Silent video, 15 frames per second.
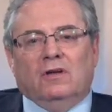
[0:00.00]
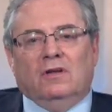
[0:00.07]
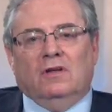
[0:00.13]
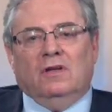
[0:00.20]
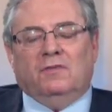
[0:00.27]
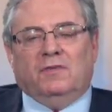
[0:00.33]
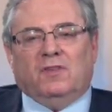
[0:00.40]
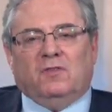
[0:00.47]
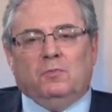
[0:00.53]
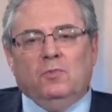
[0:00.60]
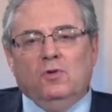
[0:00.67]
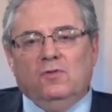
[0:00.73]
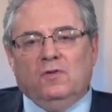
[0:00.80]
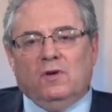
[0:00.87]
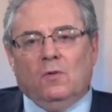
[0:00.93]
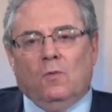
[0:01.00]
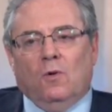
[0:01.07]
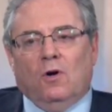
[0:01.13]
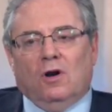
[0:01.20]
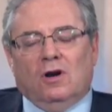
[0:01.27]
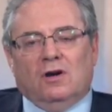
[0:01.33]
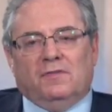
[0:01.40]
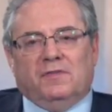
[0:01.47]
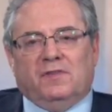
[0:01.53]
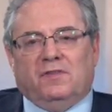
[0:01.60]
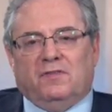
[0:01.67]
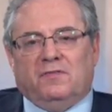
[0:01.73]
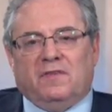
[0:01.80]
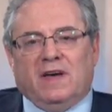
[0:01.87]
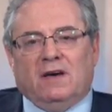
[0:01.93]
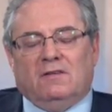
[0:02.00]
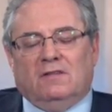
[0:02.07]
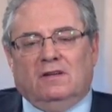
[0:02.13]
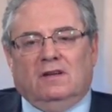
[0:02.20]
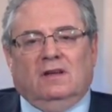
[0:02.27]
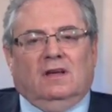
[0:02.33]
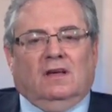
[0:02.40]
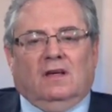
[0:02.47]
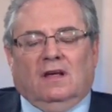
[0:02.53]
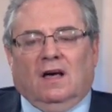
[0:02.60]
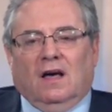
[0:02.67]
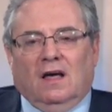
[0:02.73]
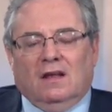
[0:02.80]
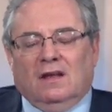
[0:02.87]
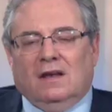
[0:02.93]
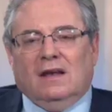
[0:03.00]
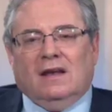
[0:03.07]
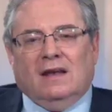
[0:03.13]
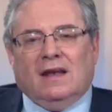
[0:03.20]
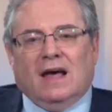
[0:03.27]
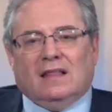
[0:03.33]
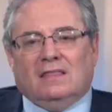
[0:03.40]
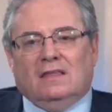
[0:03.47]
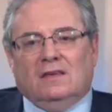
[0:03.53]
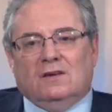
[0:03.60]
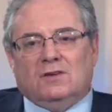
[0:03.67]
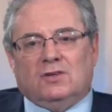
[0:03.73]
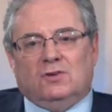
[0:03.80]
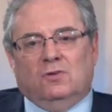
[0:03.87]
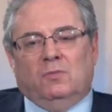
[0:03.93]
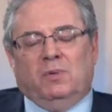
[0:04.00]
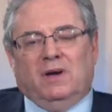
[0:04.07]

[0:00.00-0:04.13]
If it's moving water, if it's a fountain, not the issue.